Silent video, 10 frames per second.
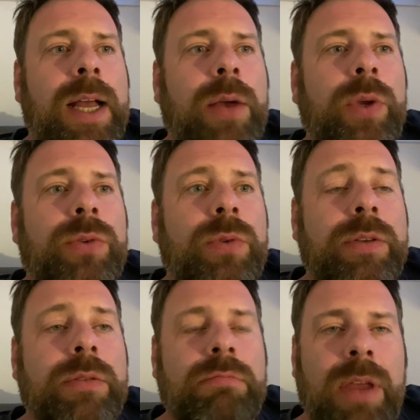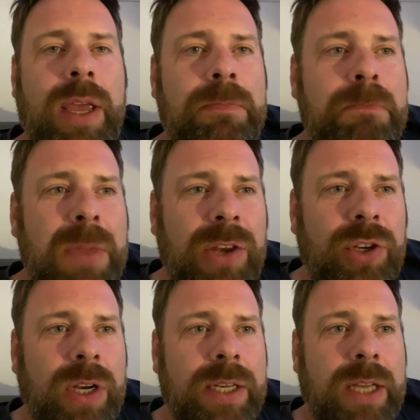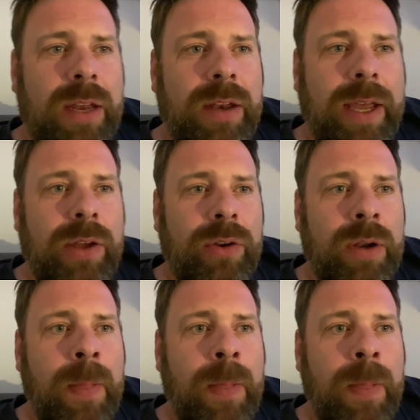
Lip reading: which was immediately turned down.